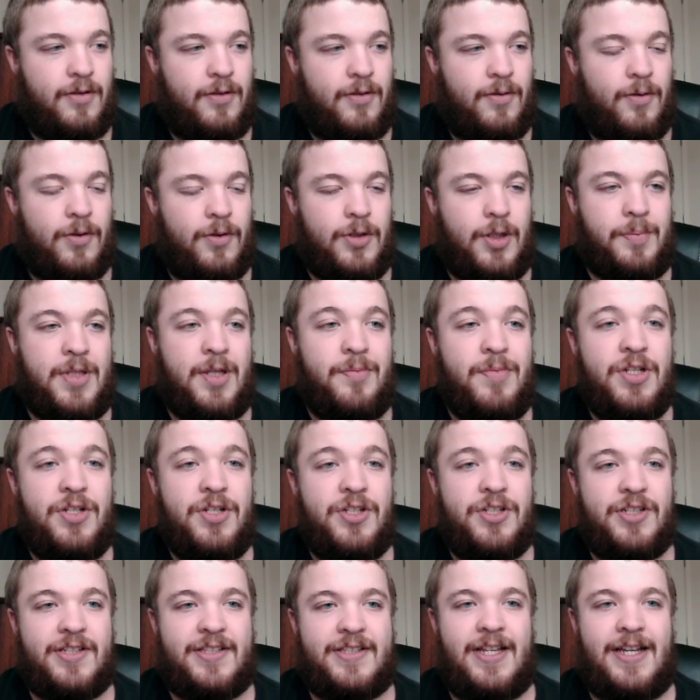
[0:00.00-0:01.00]
Hold up, give me
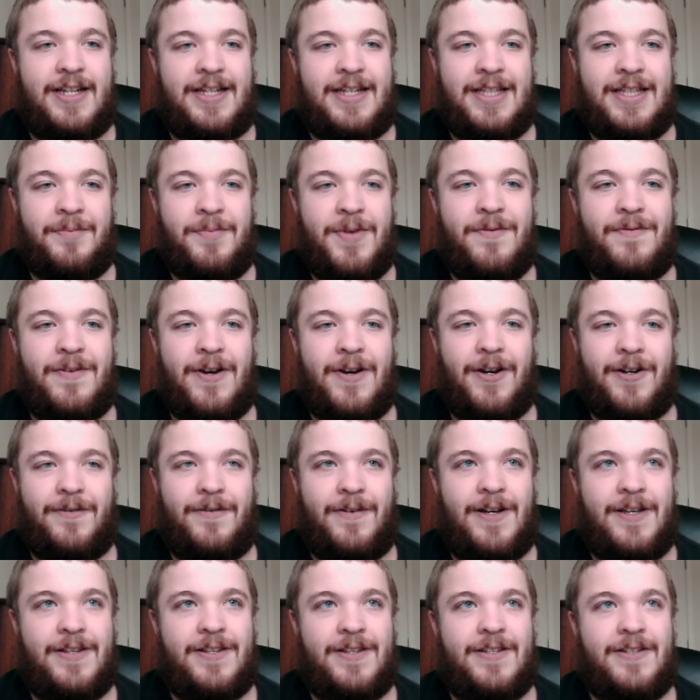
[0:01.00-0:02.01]
just a second. Let me
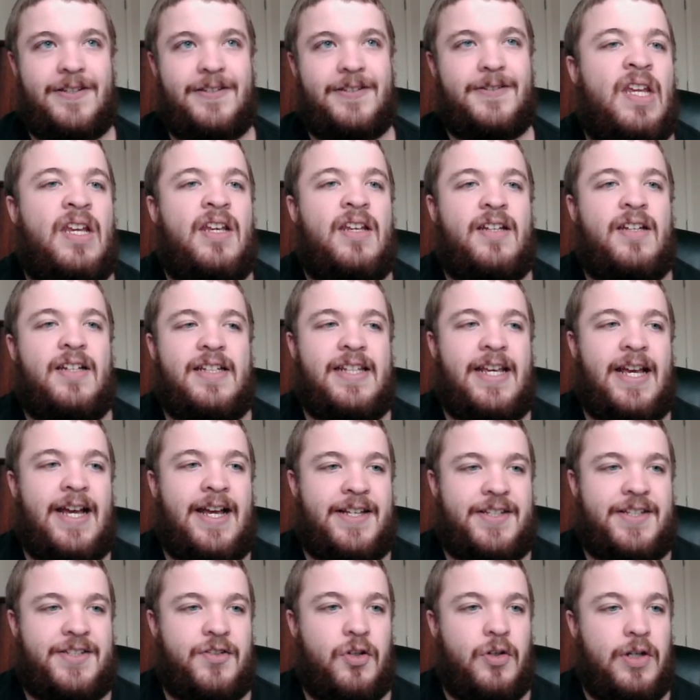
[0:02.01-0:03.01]
verify this.
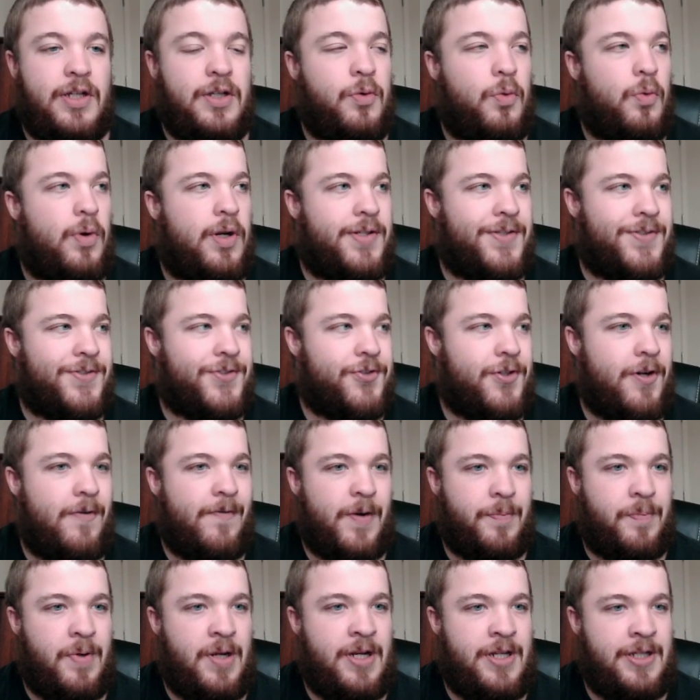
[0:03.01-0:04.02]
Yeah, so it was
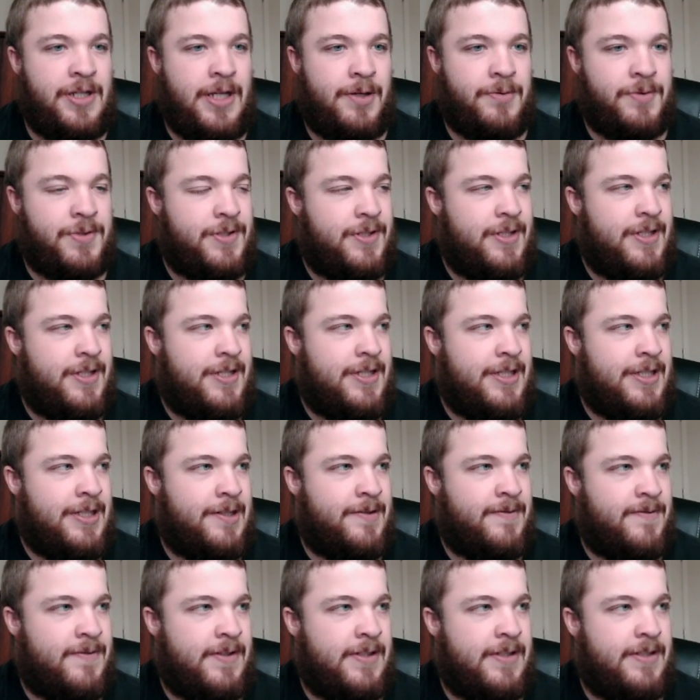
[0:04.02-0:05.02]
Trevor Penning I was thinking
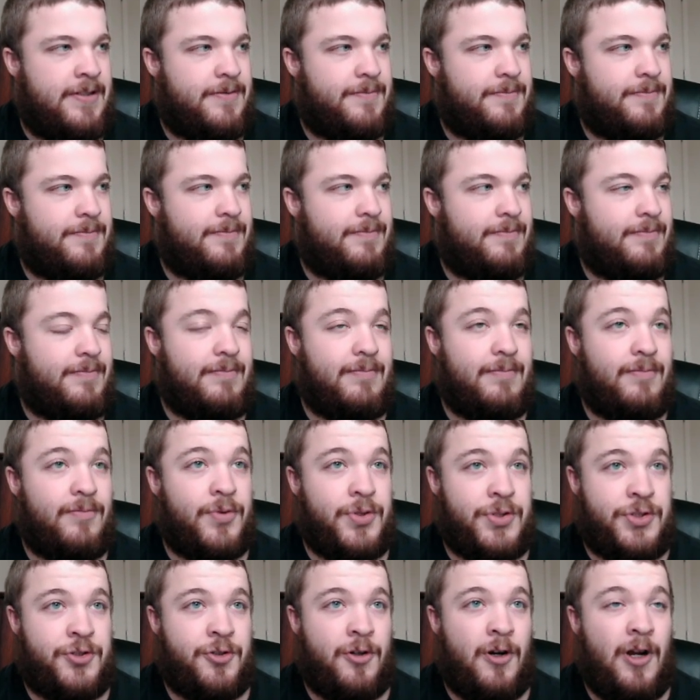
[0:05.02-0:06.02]
of that
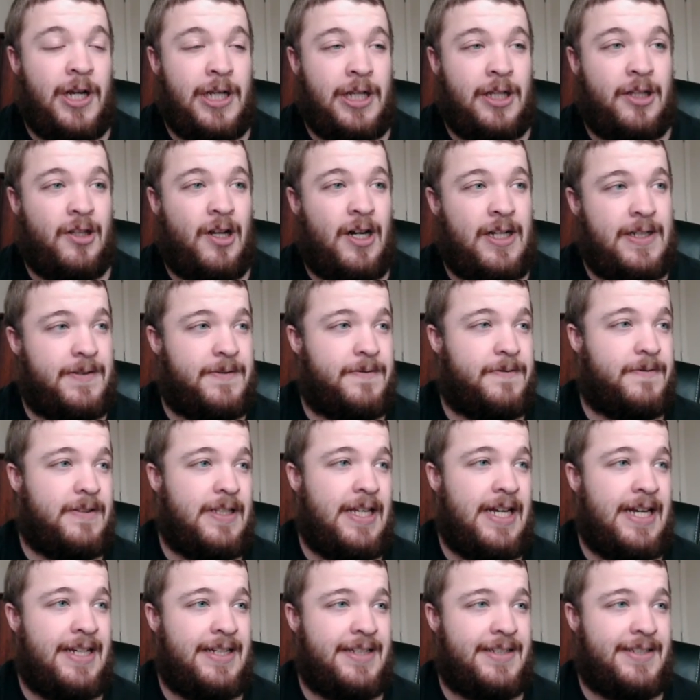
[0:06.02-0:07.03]
was drawing a lot of
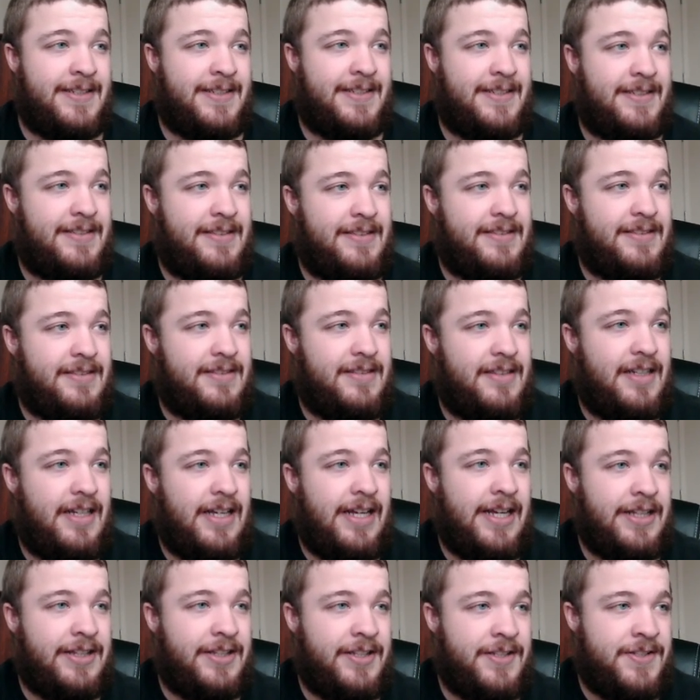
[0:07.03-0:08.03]
flags
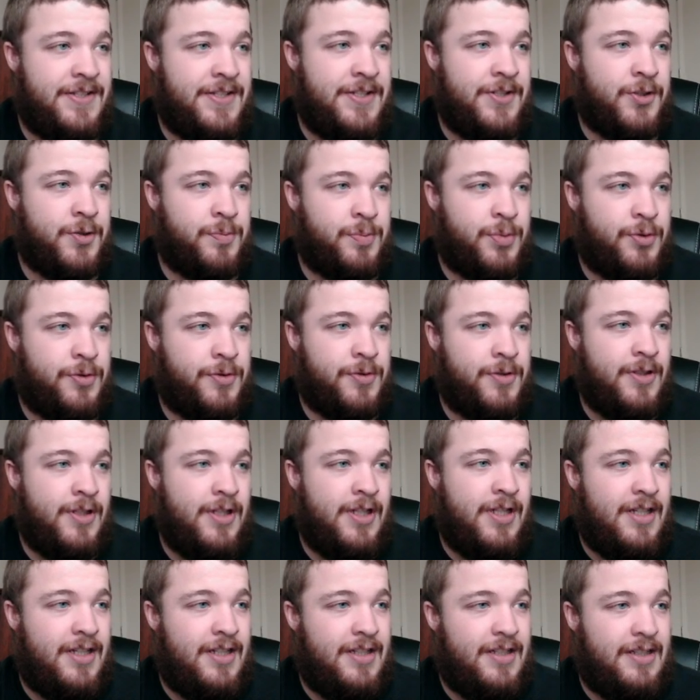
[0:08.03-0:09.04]
at the Senior Bowl,
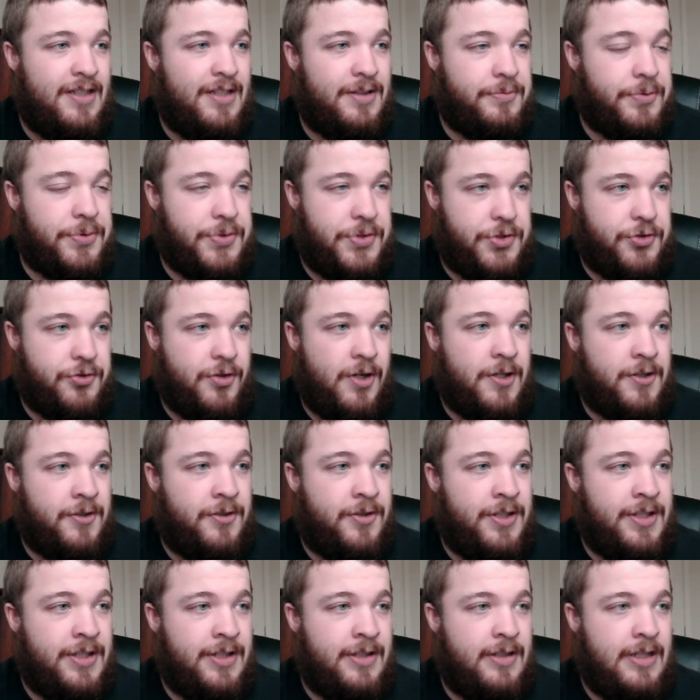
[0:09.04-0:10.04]
was
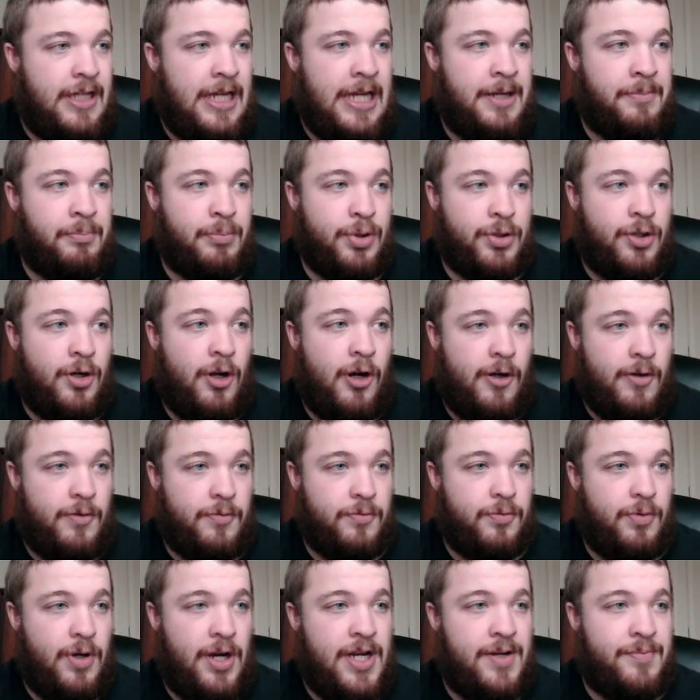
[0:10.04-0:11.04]
struggling, and Bernard
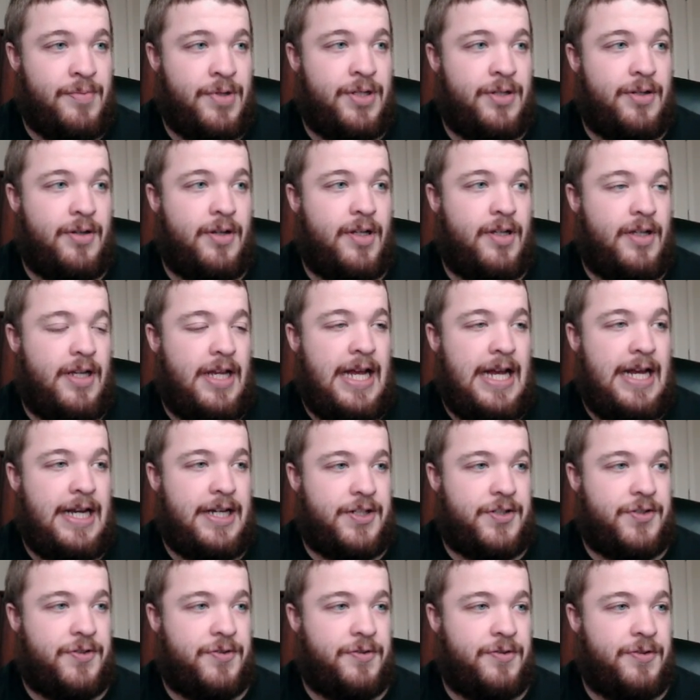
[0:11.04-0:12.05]
Raymond,
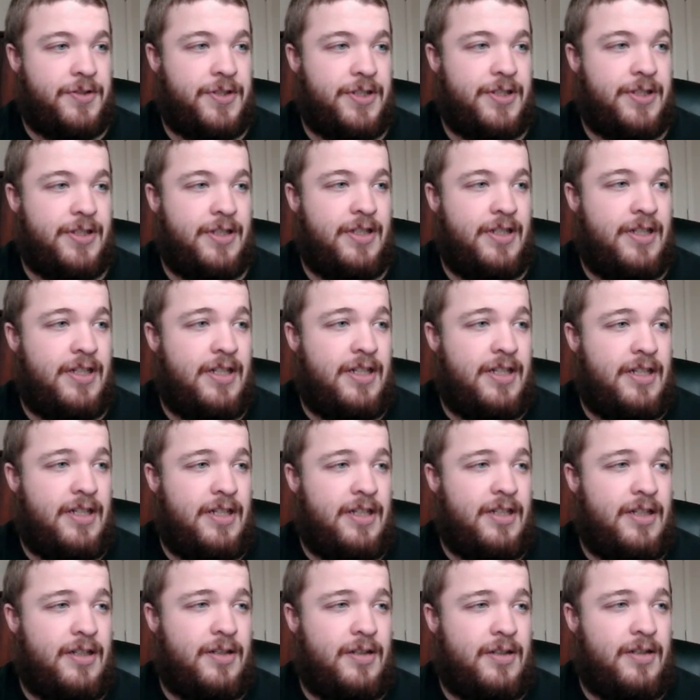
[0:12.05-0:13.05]
actually
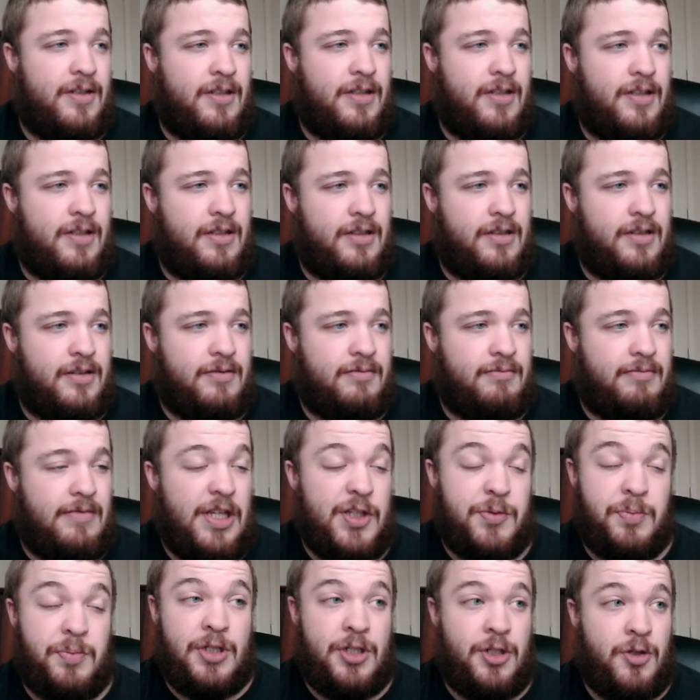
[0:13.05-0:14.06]

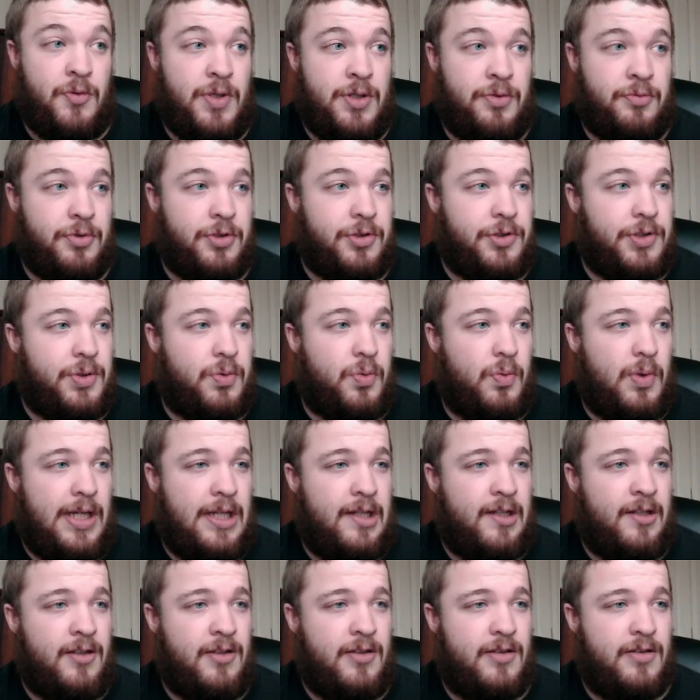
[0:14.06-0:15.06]
has doing really
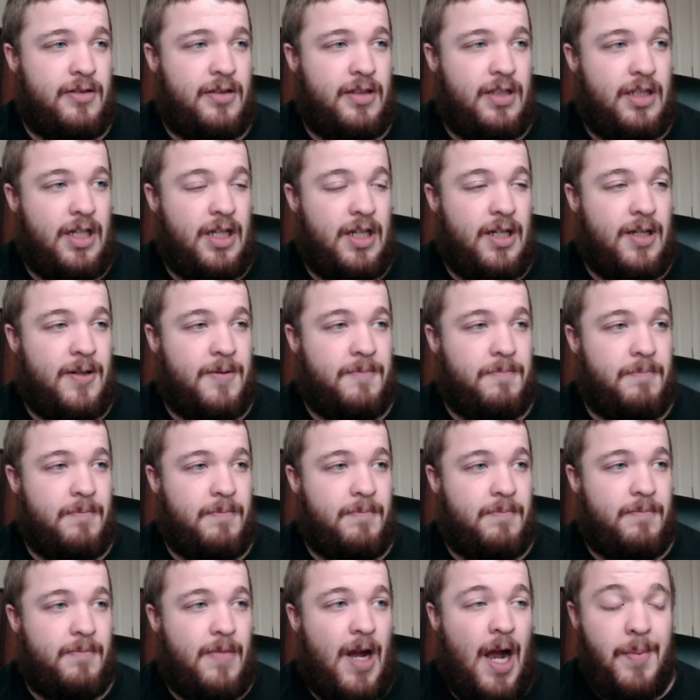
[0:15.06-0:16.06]
well.
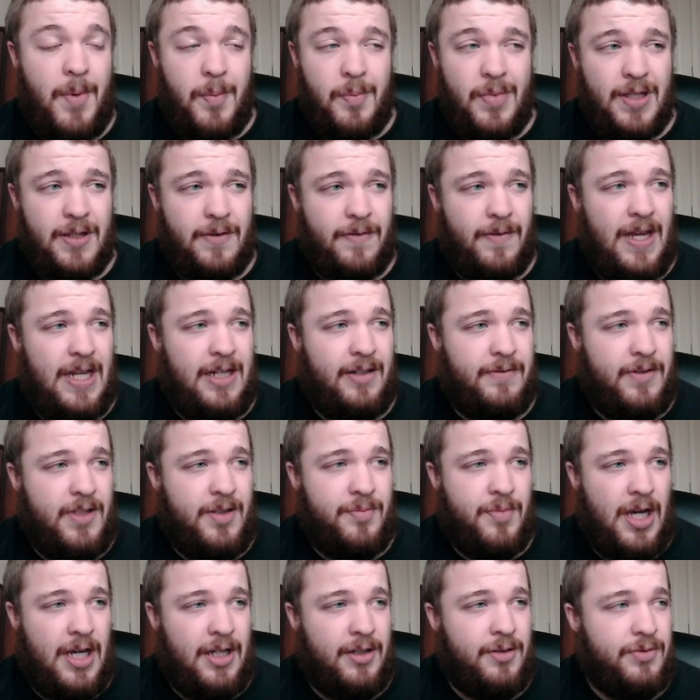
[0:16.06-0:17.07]
I'm a big fan of
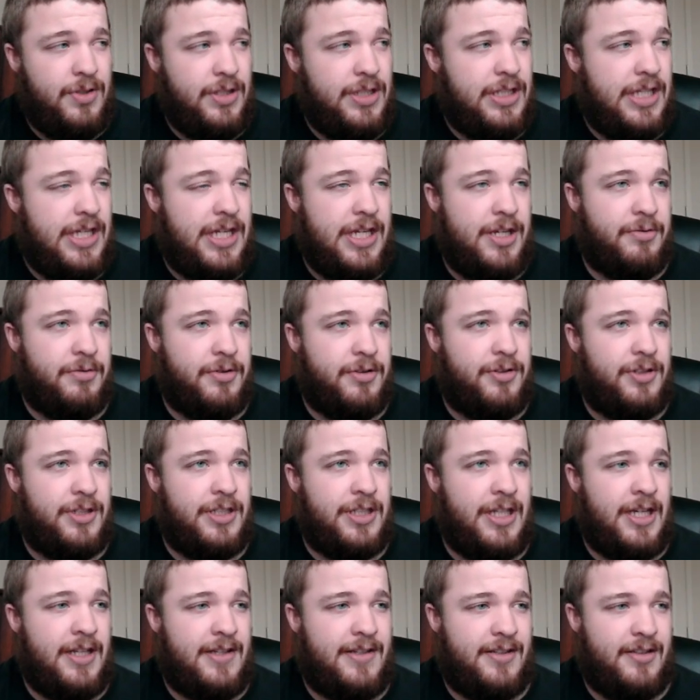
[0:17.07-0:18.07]
him. I don't think he really
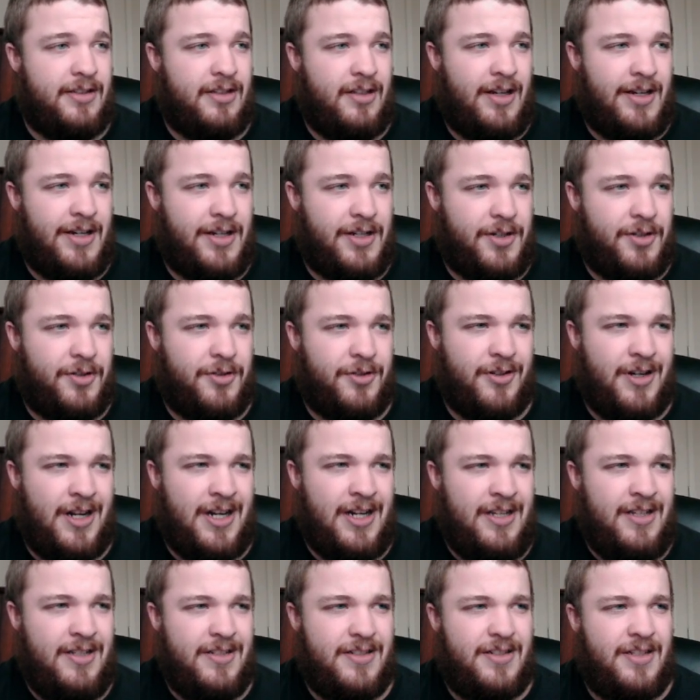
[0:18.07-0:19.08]
gets a lot of
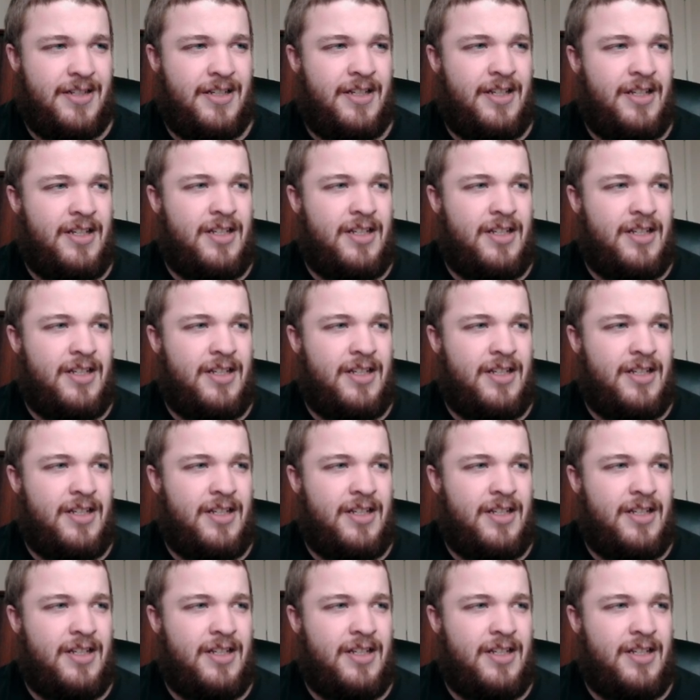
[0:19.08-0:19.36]
credit.